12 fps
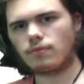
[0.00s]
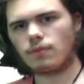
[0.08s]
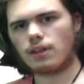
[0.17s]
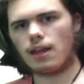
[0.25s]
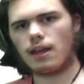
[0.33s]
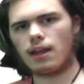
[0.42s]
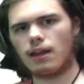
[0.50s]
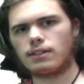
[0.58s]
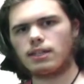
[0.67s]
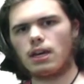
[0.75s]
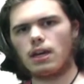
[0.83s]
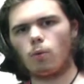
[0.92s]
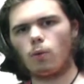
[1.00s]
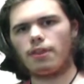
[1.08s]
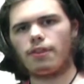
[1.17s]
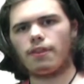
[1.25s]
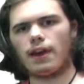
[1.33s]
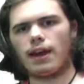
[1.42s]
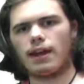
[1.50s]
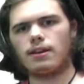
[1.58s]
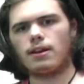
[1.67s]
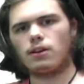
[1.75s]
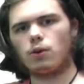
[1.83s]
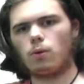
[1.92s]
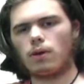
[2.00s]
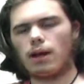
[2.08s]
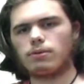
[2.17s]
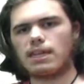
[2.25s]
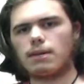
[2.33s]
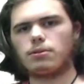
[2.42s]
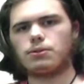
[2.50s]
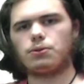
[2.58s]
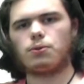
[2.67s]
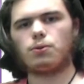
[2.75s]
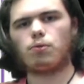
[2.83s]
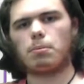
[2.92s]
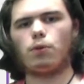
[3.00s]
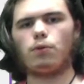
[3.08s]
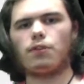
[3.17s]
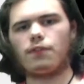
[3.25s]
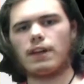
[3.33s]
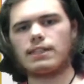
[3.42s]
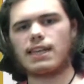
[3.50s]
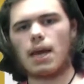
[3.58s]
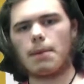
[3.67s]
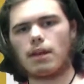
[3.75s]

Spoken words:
And with that, I was able to remove the face cam,